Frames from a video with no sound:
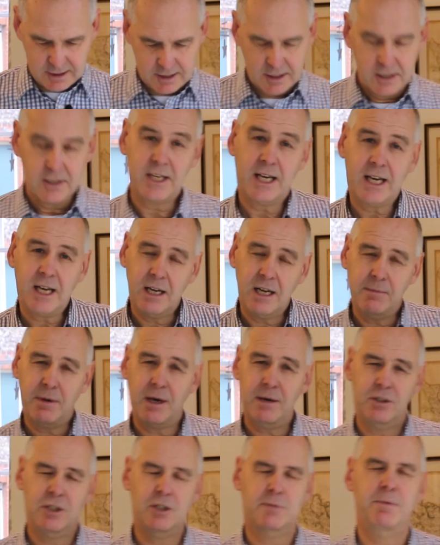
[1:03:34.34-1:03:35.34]
Second, it
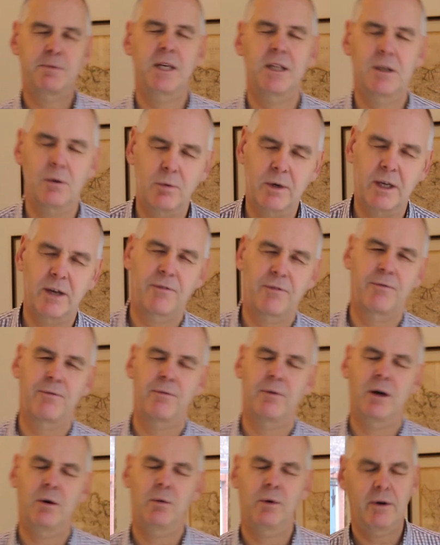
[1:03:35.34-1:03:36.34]
might just be that we're
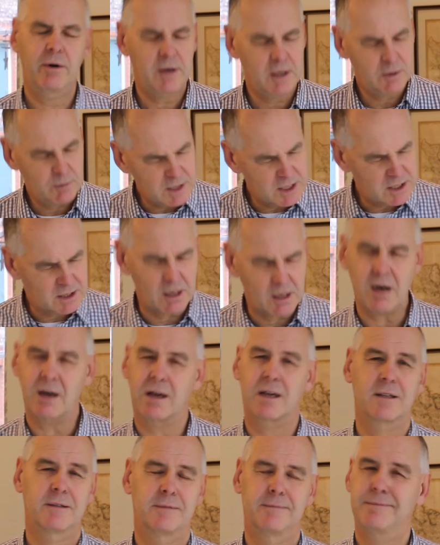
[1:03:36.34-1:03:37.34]

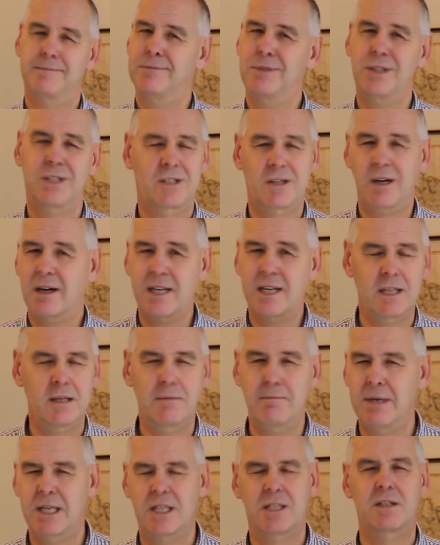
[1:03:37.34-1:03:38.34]
stuck. We're stuck in the
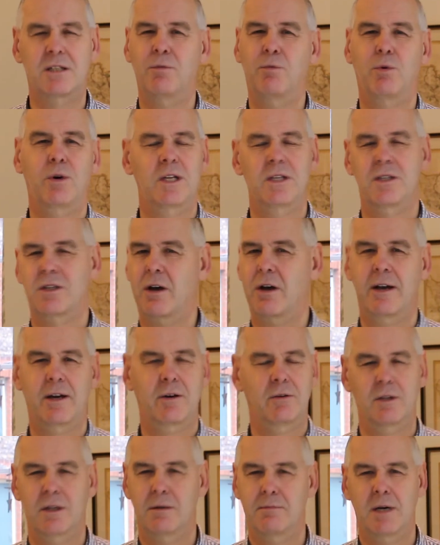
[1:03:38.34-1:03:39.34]
midst of what is going
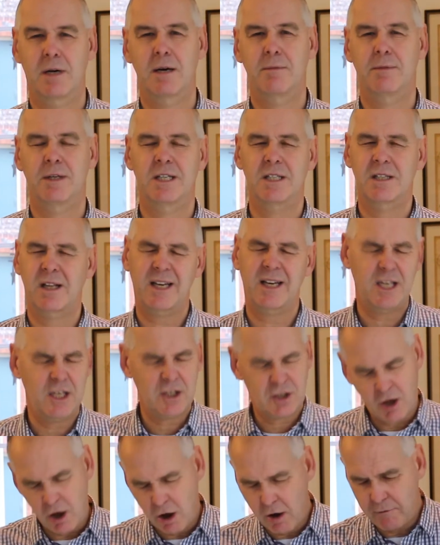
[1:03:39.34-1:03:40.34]
on at the moment. It's like
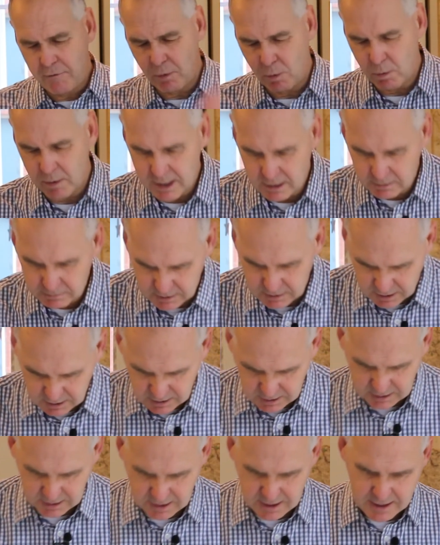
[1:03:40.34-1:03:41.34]
it's overwhelmed
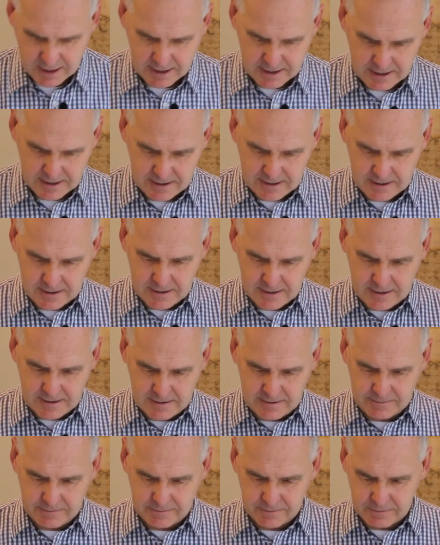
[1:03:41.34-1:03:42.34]
us.
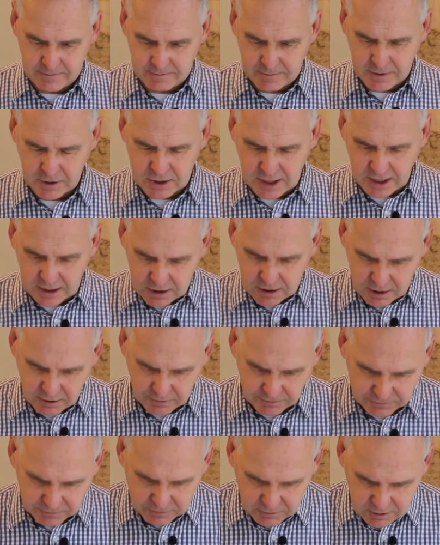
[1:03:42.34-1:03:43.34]
The sense
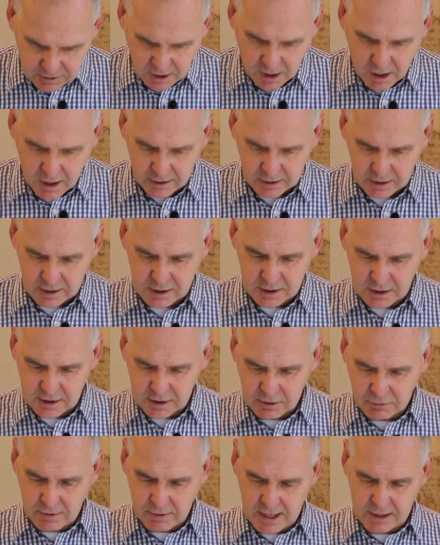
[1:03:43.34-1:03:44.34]
of darkness is
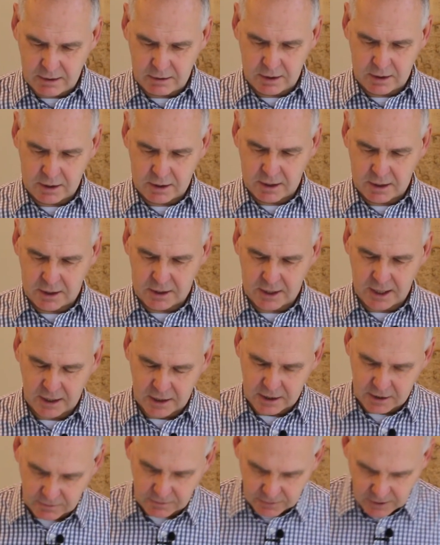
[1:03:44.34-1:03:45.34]
around us. The
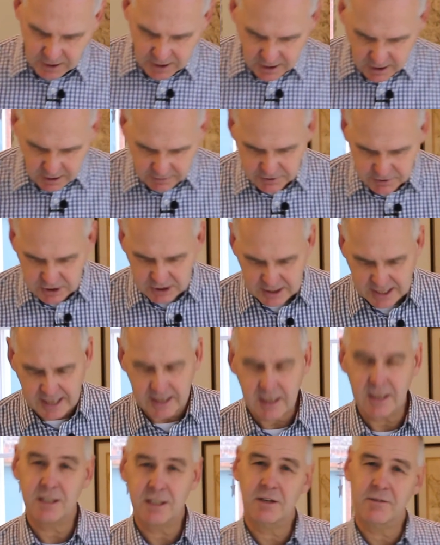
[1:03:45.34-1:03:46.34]
sense of
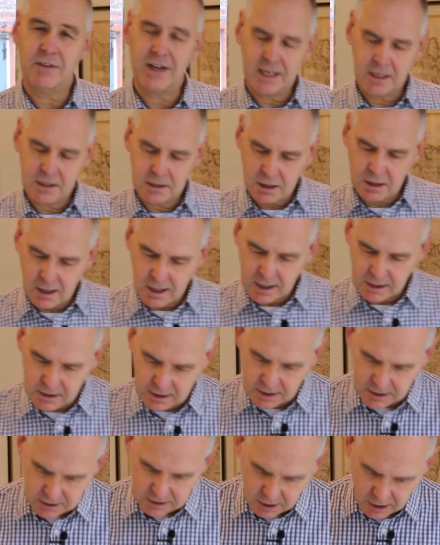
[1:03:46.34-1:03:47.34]
sadness, of
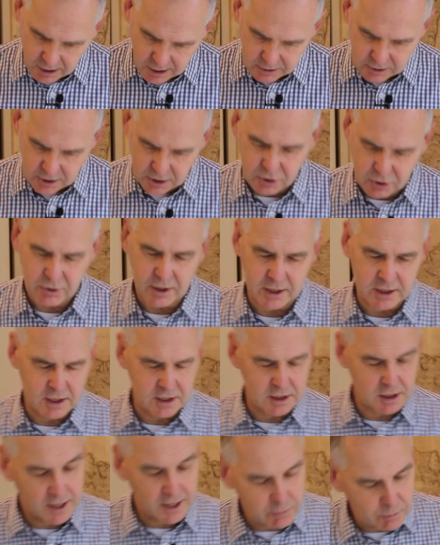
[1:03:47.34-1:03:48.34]
anxiety. It's hard to trust.
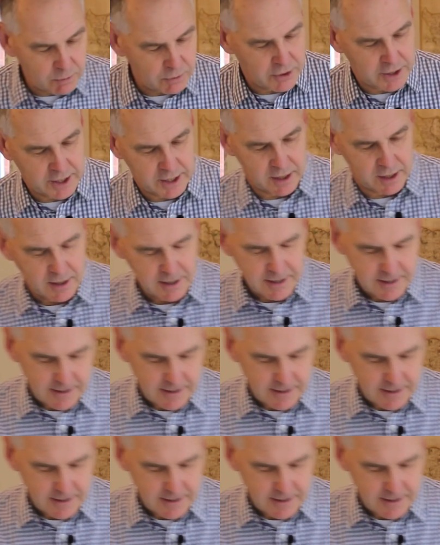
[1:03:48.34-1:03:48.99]
It's like we're in